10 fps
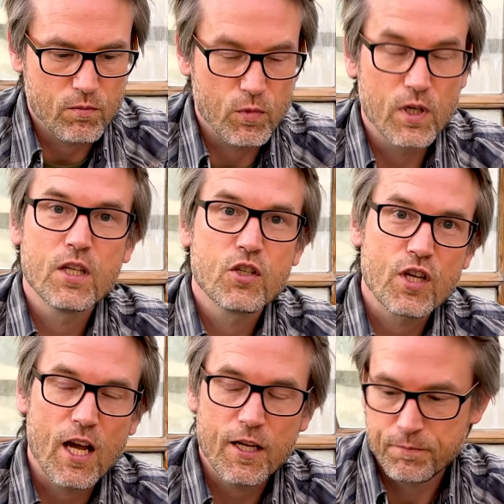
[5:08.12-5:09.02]
really
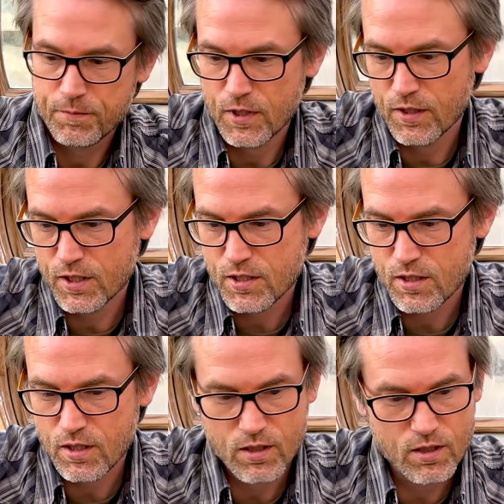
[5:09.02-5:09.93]
shine in this
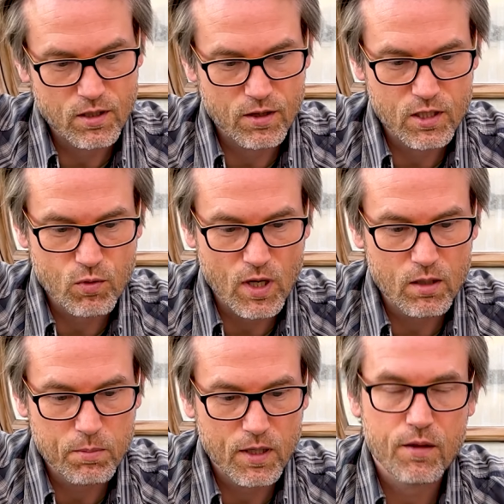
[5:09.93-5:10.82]
dry
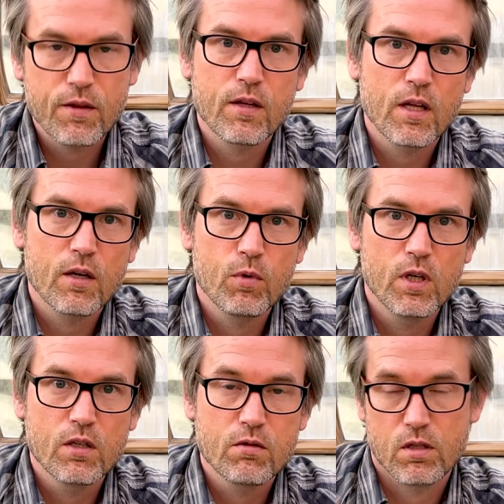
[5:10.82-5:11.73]
hop, and I think I
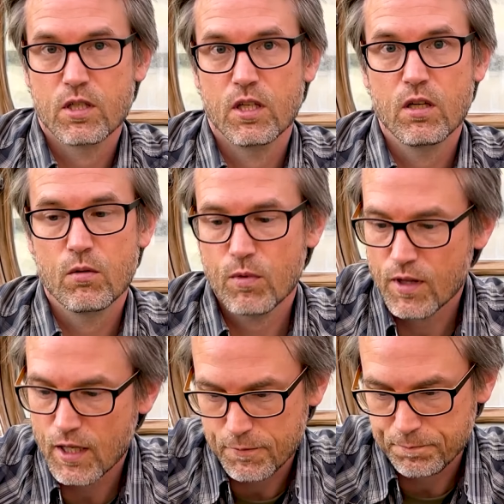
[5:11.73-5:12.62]
really succeeded with
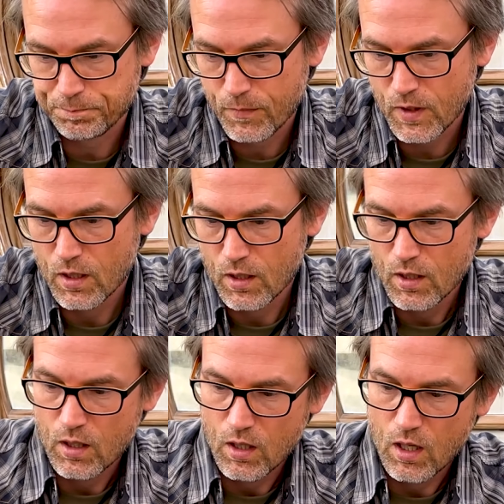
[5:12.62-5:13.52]
that.
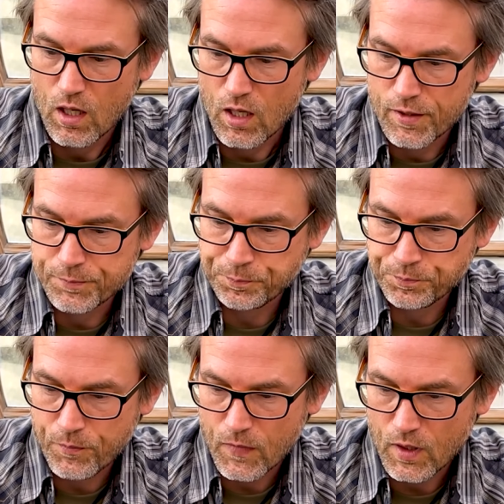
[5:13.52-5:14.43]

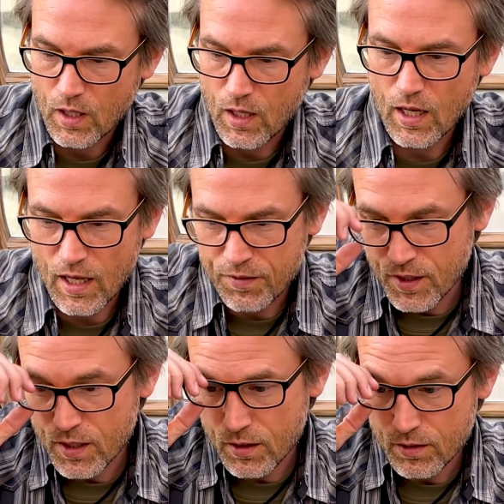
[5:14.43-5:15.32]
And
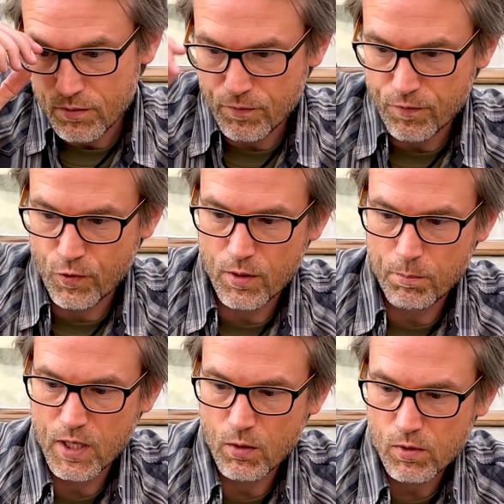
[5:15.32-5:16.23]
then for the
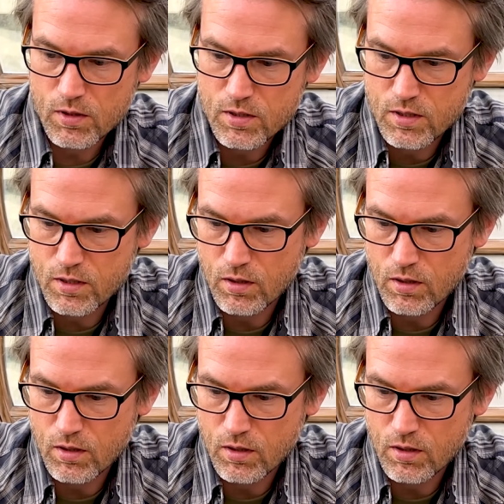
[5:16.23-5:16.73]
minerals